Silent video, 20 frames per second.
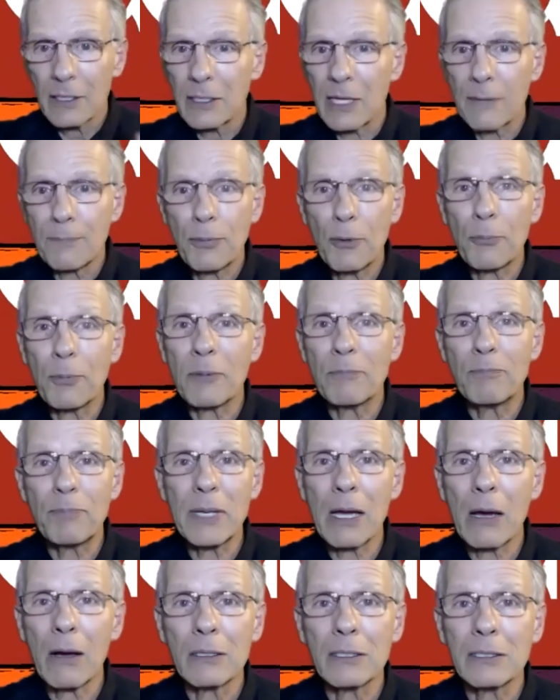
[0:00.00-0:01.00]
They poop and
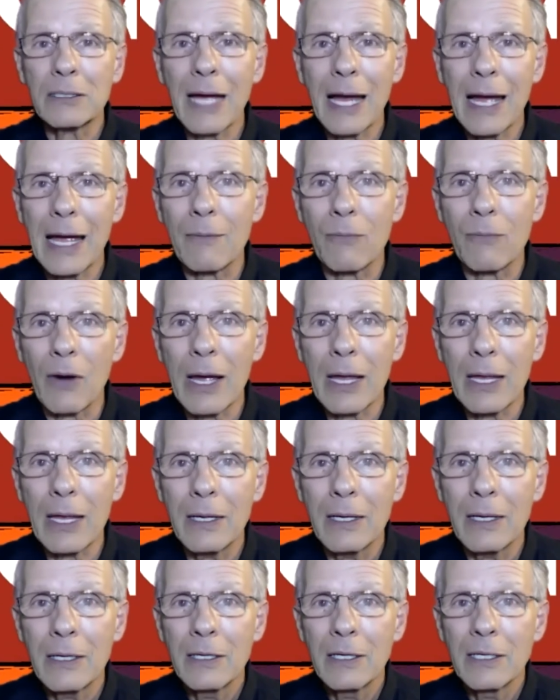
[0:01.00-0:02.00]
pee all the time, right?
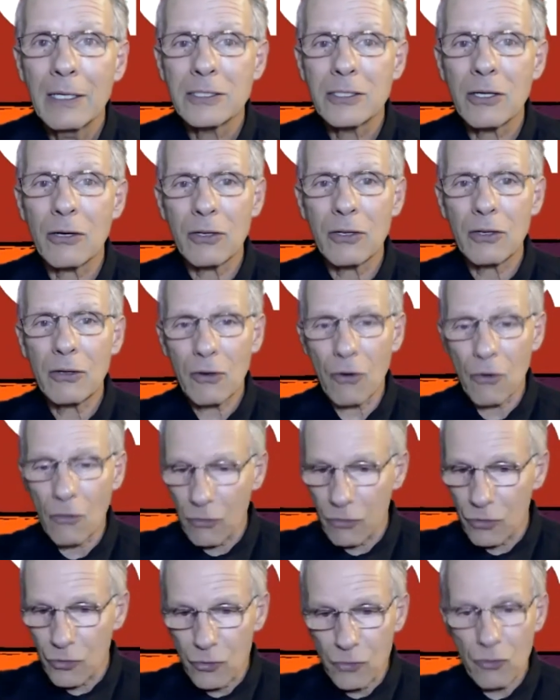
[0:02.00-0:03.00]
So you're
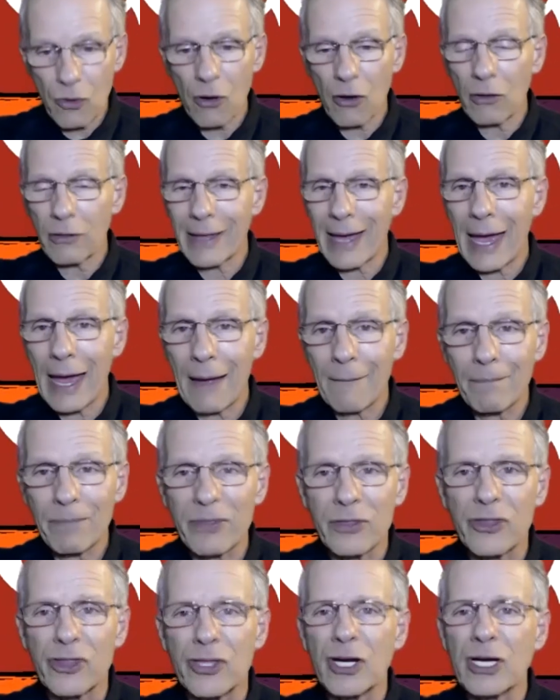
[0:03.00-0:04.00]
going through all that,
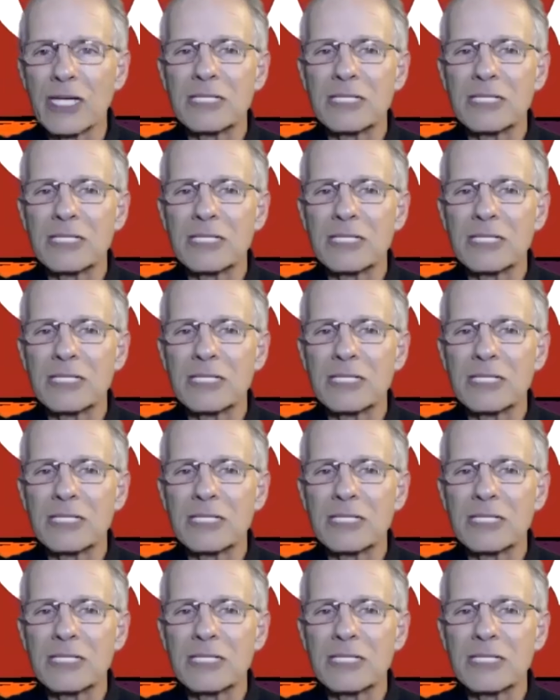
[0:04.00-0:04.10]
dust